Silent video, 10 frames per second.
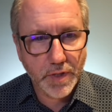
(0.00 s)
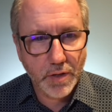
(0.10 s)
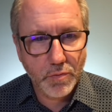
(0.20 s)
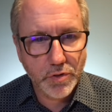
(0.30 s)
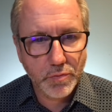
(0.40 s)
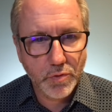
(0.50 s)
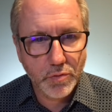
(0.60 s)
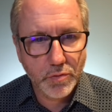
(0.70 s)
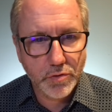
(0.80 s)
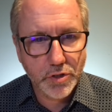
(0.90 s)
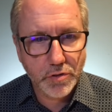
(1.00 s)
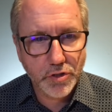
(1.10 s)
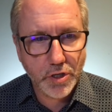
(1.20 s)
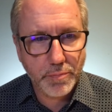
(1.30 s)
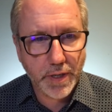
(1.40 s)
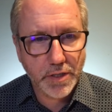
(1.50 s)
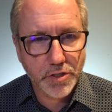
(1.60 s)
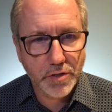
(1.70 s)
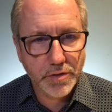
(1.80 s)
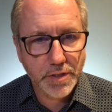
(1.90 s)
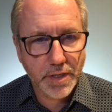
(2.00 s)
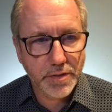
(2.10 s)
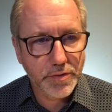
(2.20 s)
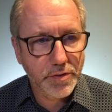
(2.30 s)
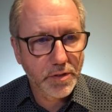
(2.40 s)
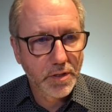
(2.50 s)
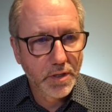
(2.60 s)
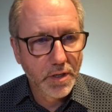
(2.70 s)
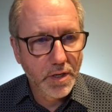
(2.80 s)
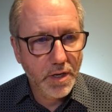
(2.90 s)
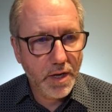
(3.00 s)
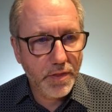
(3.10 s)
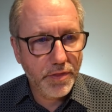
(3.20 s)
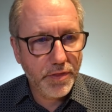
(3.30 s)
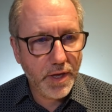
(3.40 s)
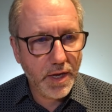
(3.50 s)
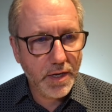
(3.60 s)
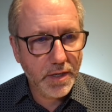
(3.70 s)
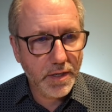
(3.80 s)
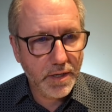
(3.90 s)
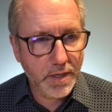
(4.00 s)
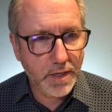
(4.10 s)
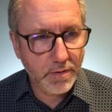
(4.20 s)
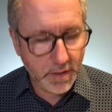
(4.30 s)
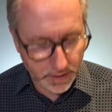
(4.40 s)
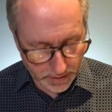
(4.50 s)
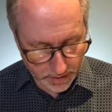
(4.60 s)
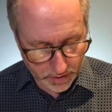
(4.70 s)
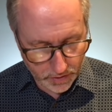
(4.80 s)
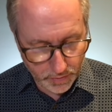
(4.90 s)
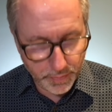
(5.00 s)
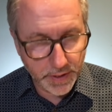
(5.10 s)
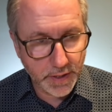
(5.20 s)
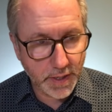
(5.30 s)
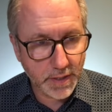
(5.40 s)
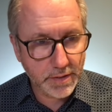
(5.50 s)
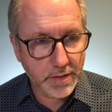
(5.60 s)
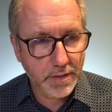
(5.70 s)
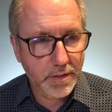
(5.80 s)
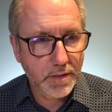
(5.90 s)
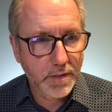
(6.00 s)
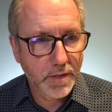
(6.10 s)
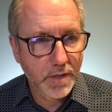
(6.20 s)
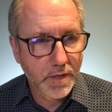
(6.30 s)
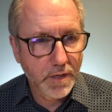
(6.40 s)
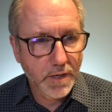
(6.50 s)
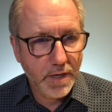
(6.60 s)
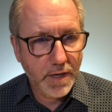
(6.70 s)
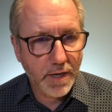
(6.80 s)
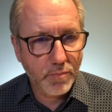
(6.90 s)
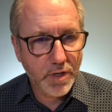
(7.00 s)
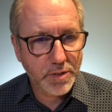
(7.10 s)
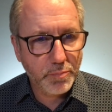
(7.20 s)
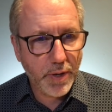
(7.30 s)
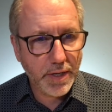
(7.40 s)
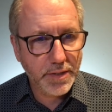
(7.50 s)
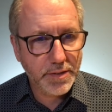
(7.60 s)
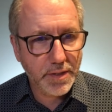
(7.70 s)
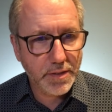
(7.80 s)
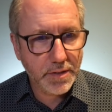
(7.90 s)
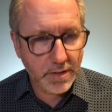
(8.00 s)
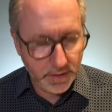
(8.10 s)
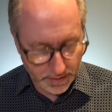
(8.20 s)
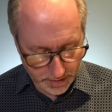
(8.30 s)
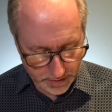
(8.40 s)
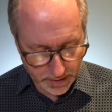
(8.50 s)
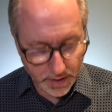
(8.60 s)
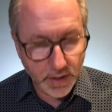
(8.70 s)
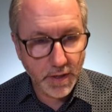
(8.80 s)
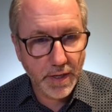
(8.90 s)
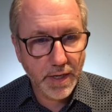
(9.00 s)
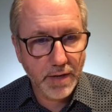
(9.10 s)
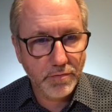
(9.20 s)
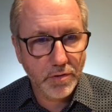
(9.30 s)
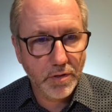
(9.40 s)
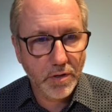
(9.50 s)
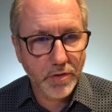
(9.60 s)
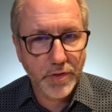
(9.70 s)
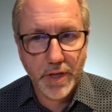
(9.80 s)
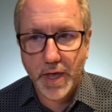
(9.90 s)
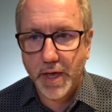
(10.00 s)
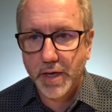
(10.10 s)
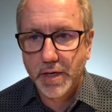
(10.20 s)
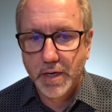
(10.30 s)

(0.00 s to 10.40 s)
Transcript: What we want to do, show package contents, and then I'm going to copy that and let's paste it at a higher level on there.